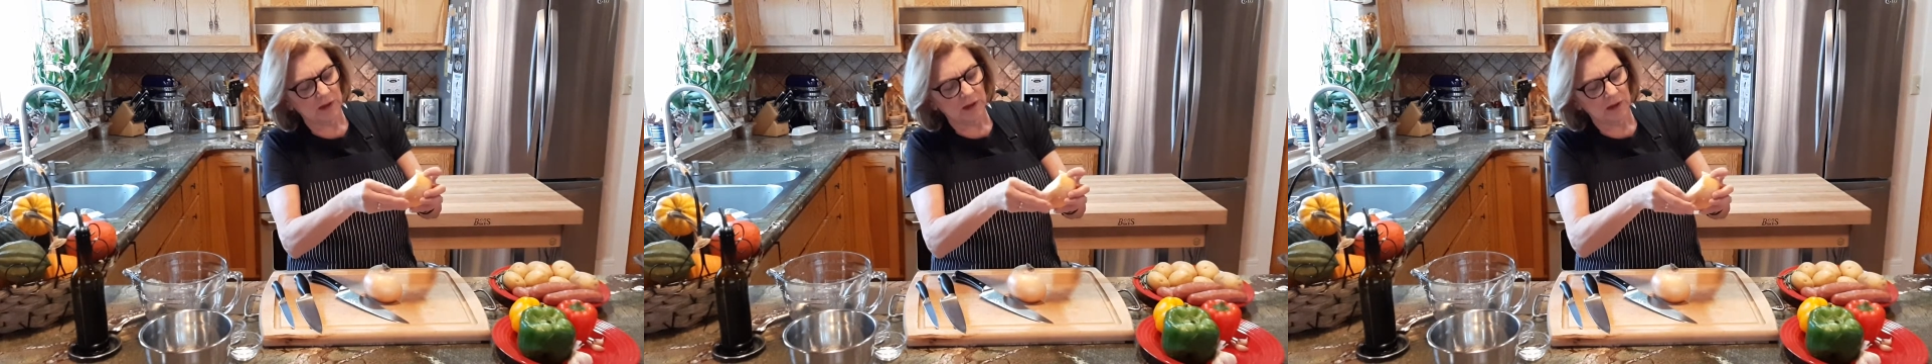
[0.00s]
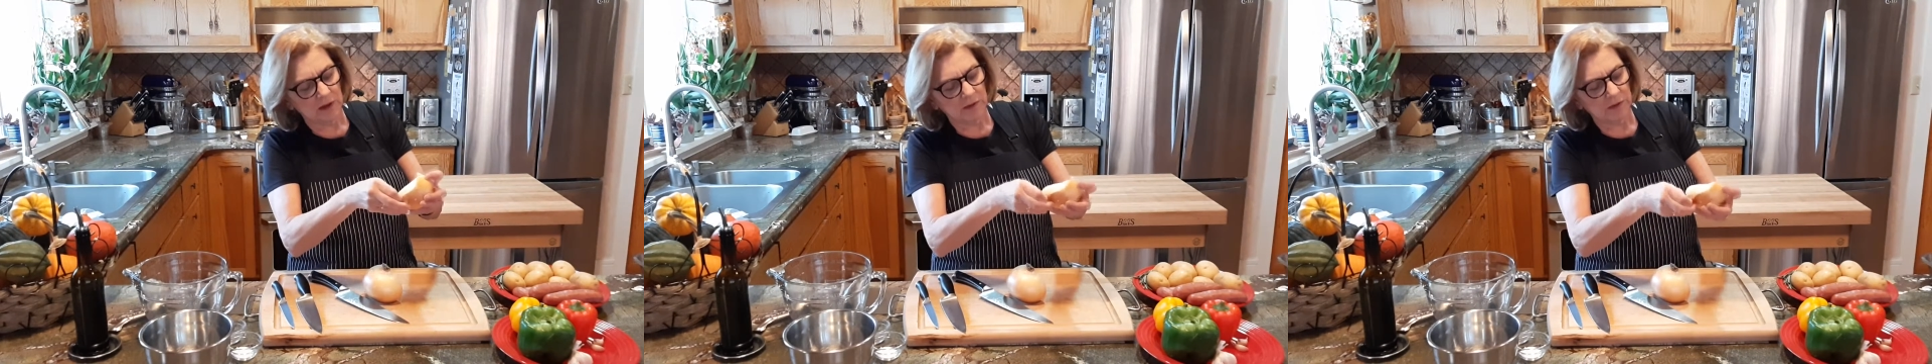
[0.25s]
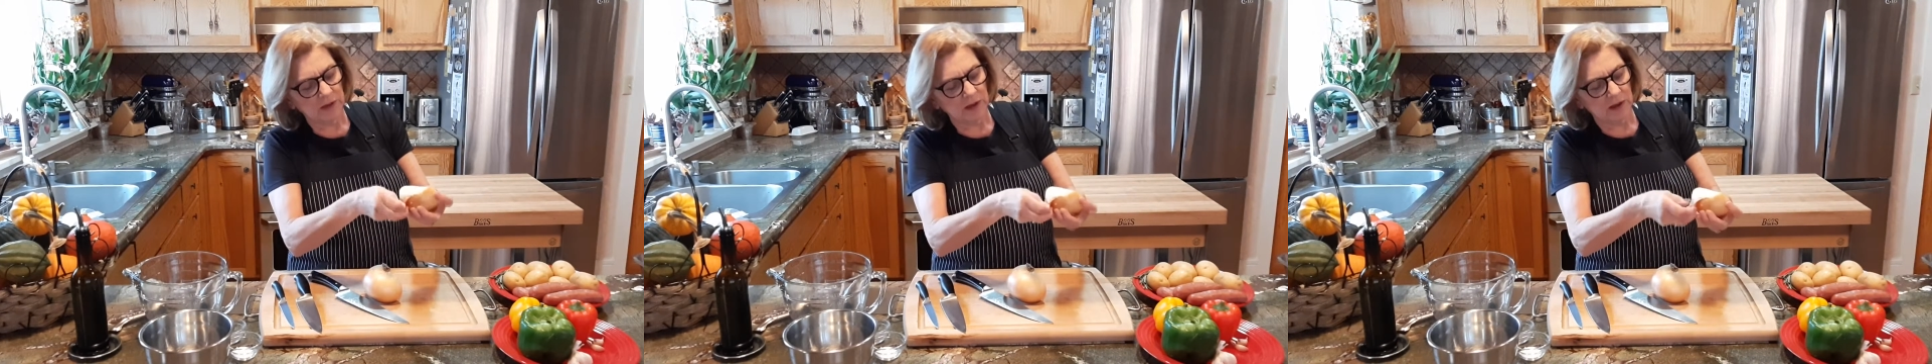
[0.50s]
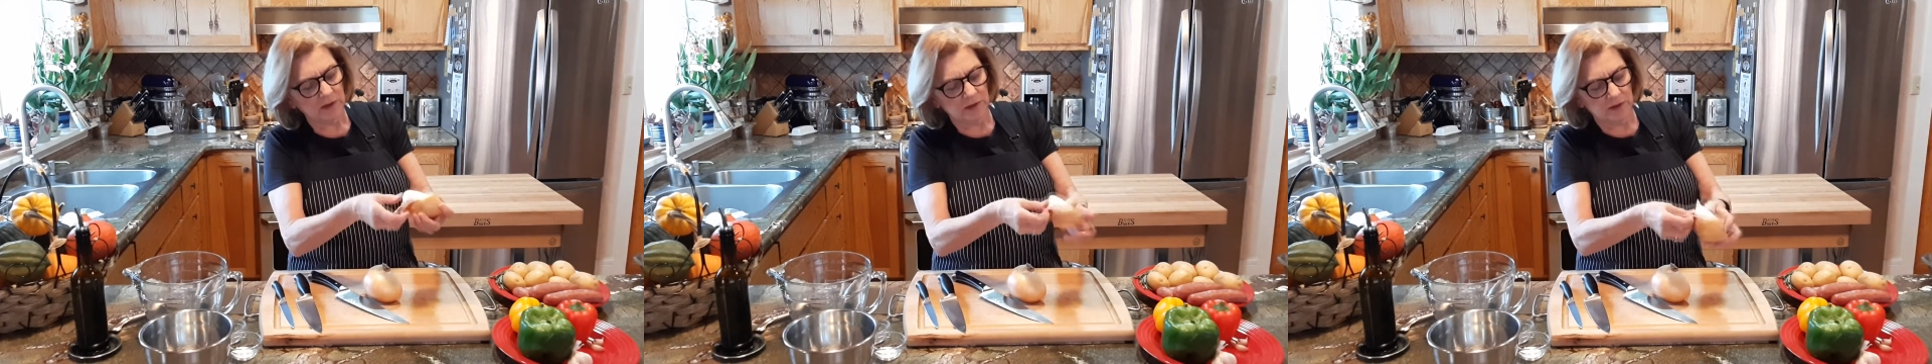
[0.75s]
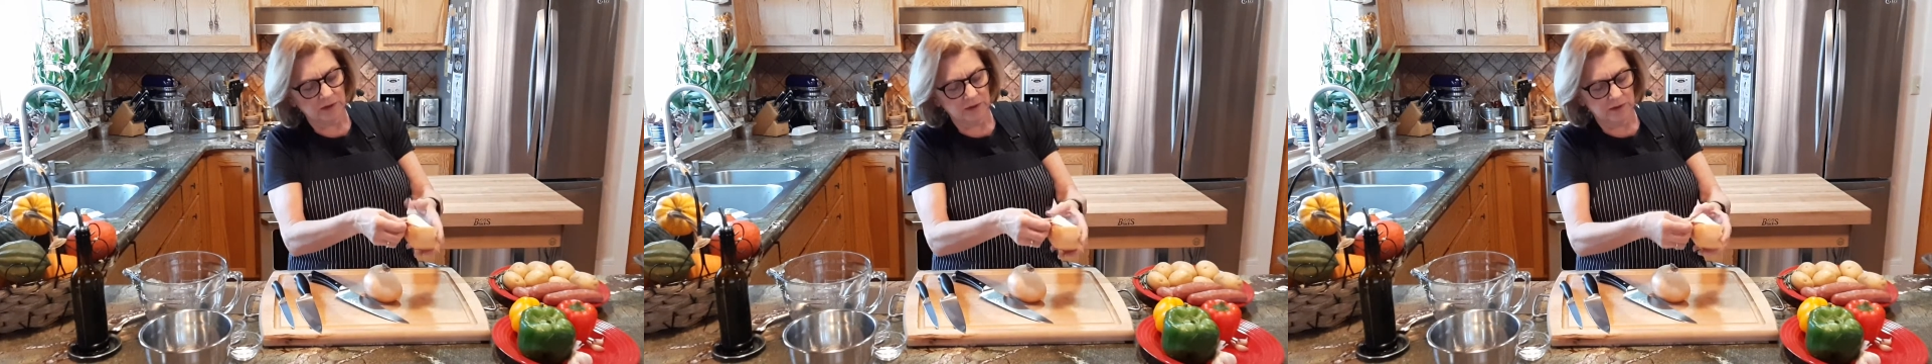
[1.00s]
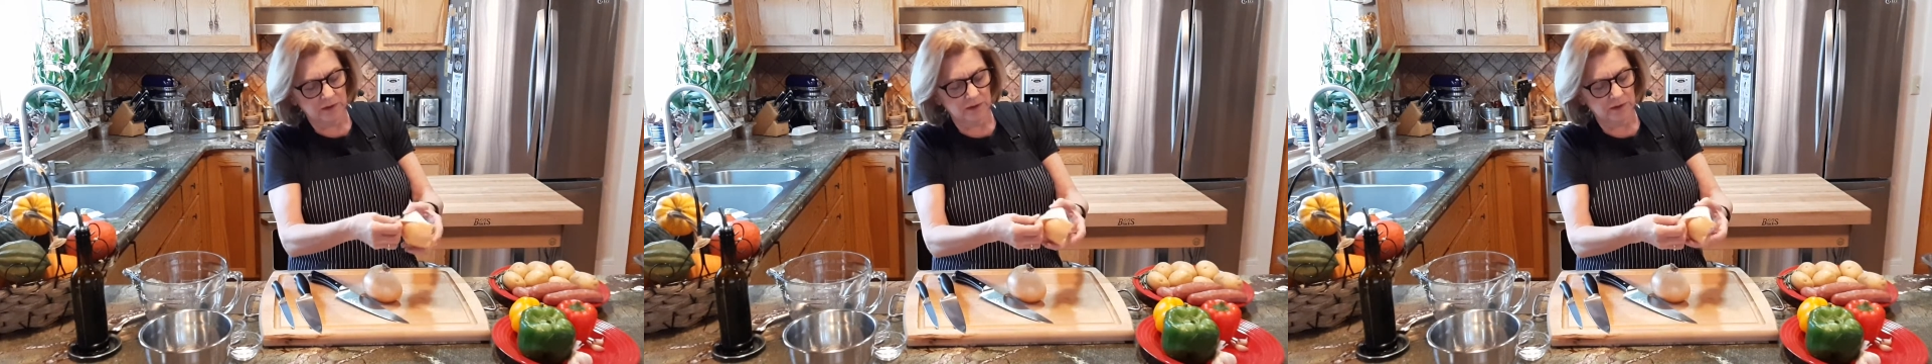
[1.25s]
of the onion.
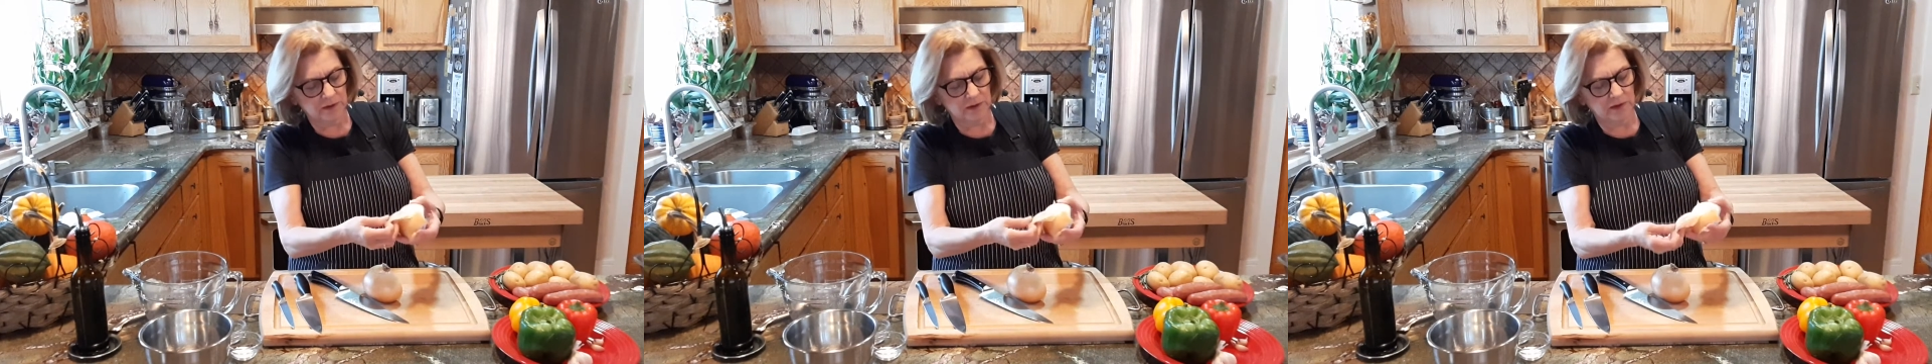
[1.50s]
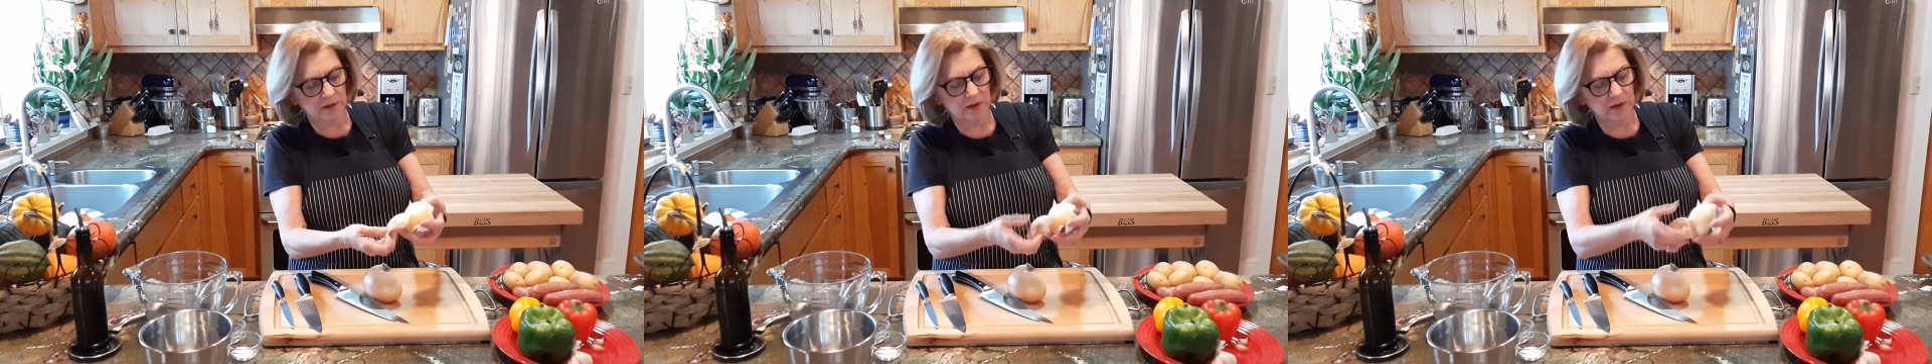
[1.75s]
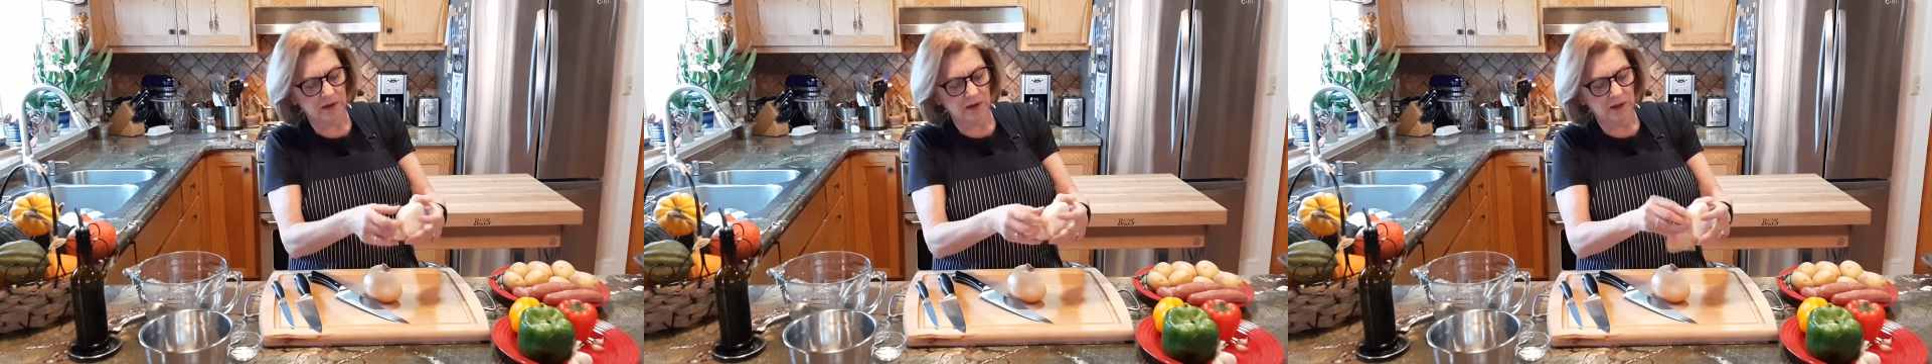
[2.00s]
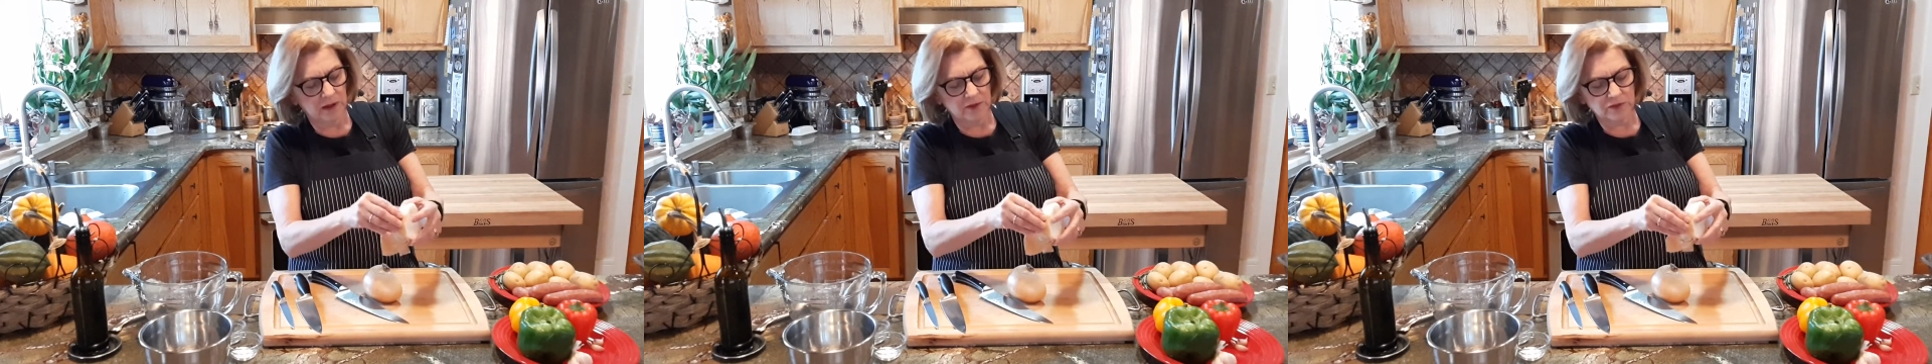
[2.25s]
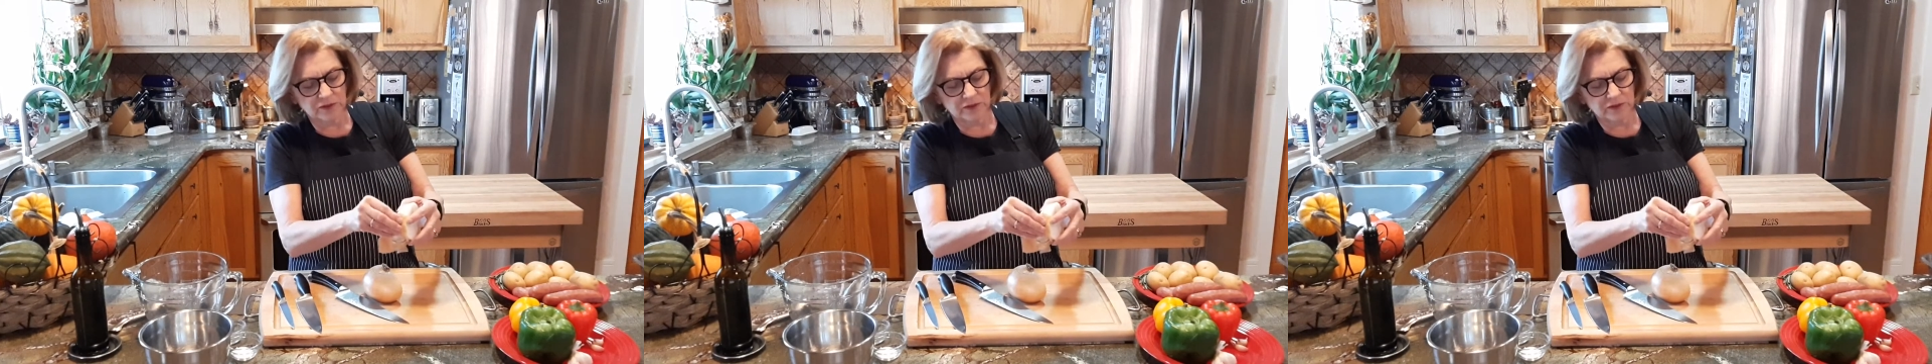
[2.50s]
Just